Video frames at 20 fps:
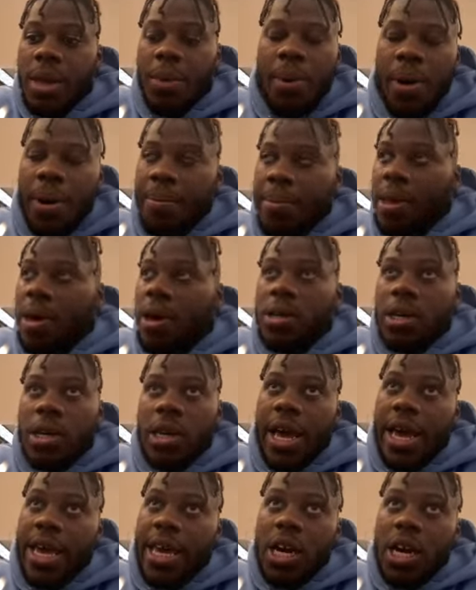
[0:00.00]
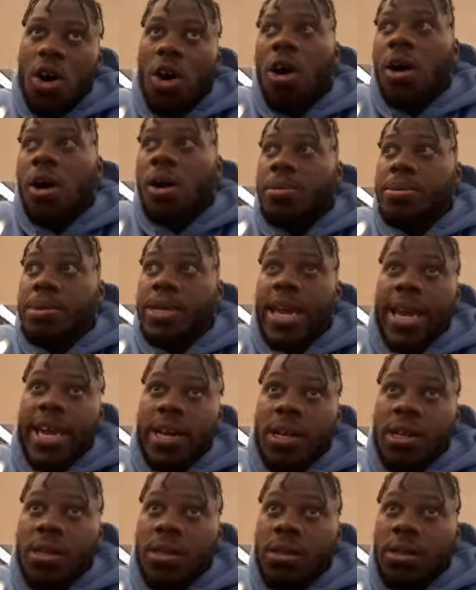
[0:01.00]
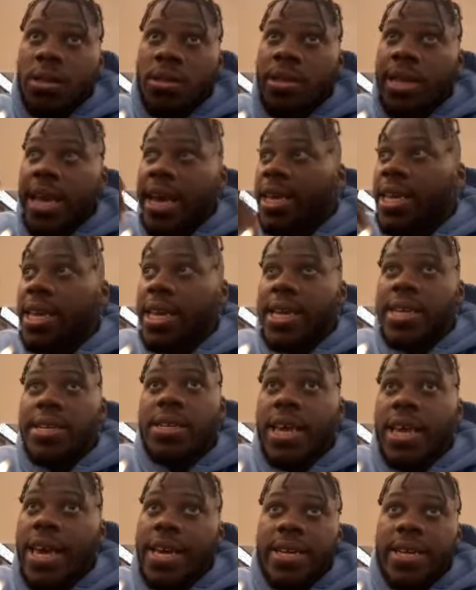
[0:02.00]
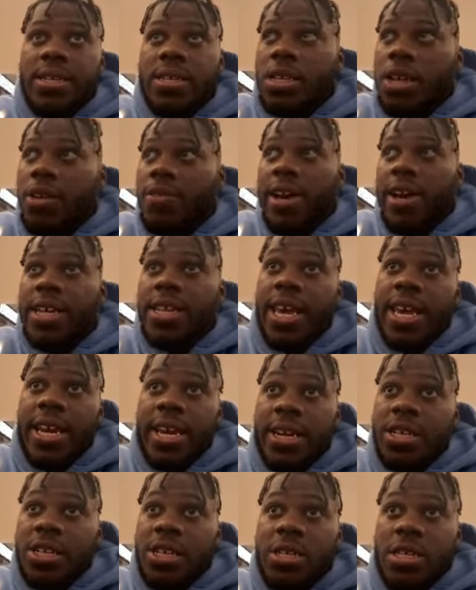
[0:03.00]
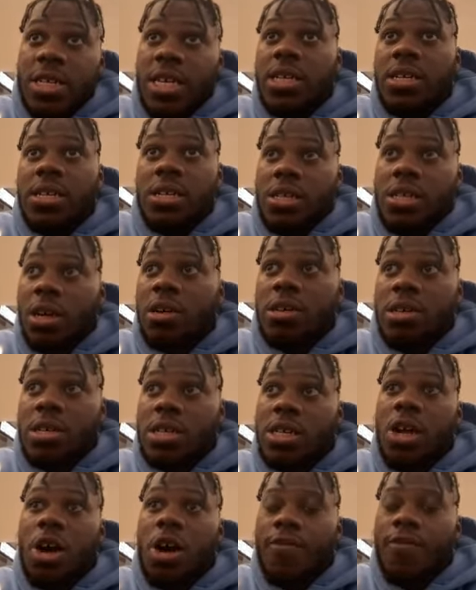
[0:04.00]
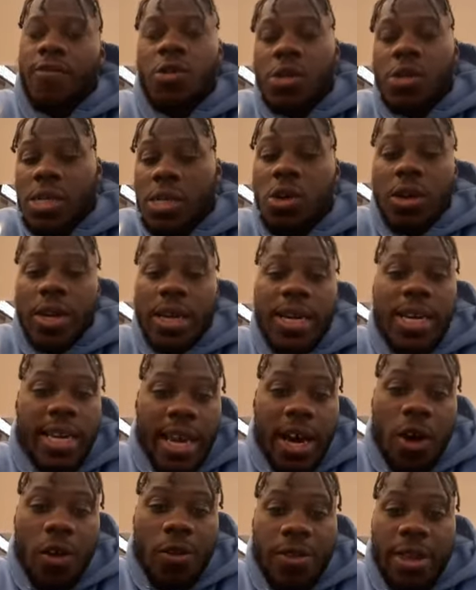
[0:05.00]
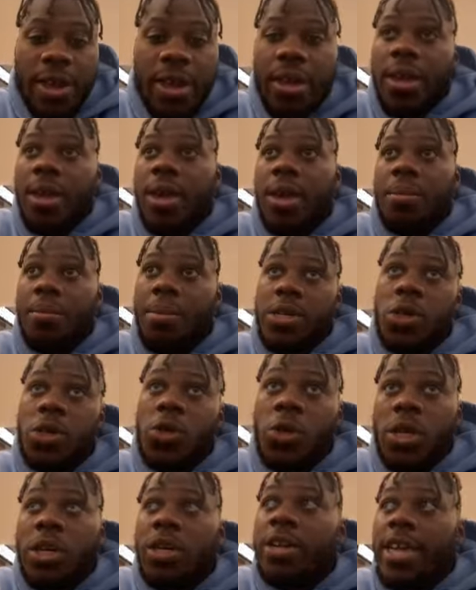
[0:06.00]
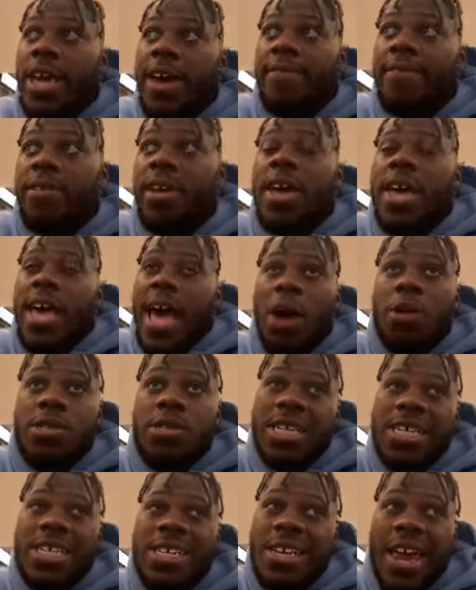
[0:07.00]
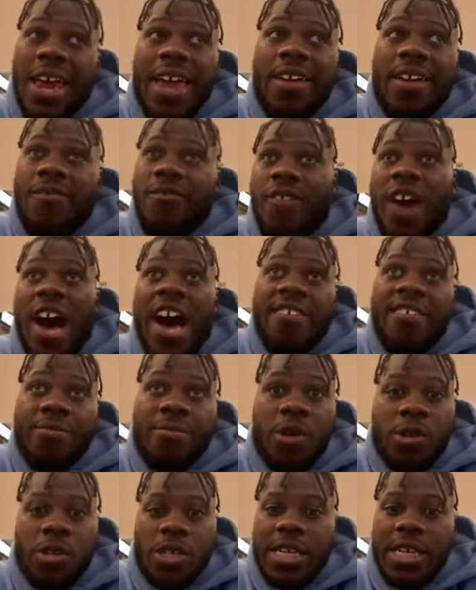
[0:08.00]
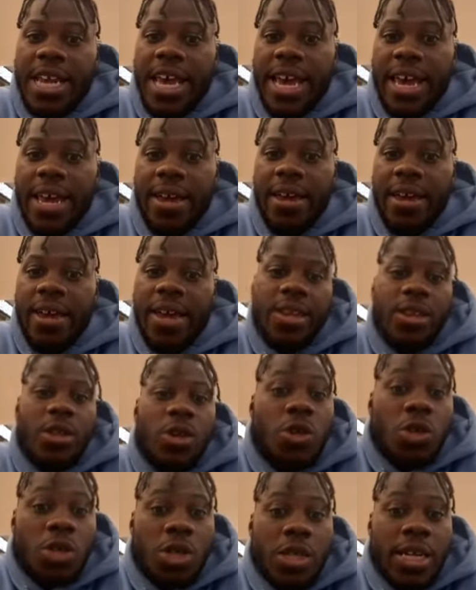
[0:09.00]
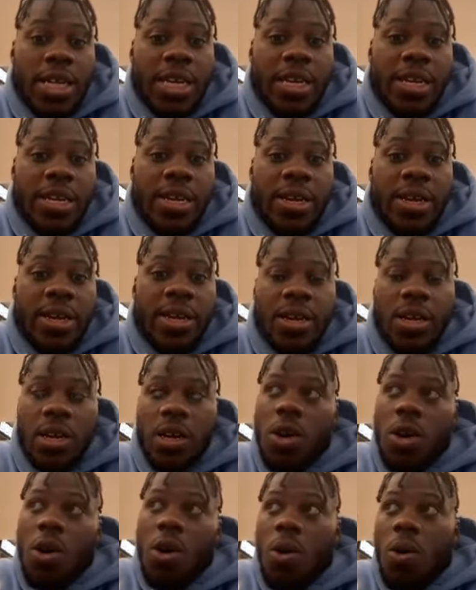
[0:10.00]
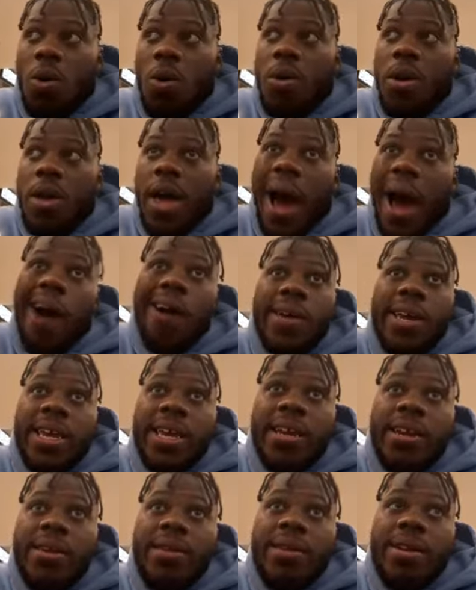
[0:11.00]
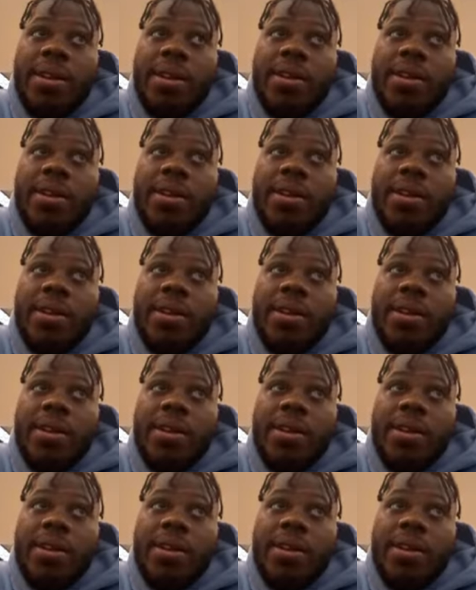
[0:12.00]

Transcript: put me on the like carbs, like daily intake and stuff like that, and just eating certain stuff. You still can eat healthy, but you literally have. I was eating like 5 meals a day, and usually, you know, I'll eat